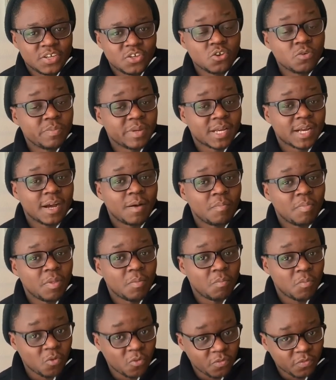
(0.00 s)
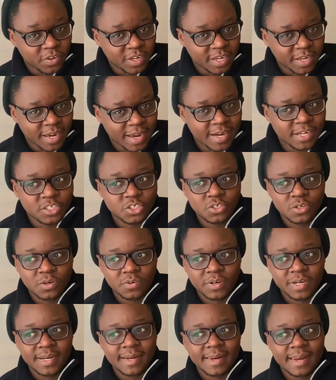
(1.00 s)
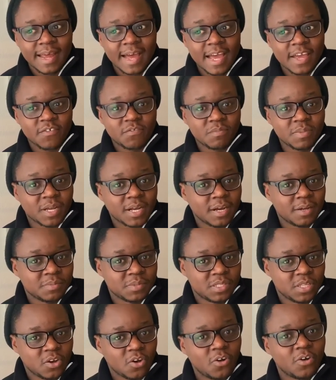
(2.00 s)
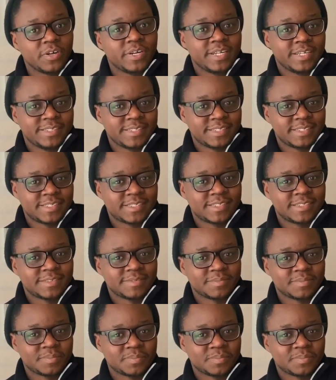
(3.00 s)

you become the movie and your real life becomes the audience.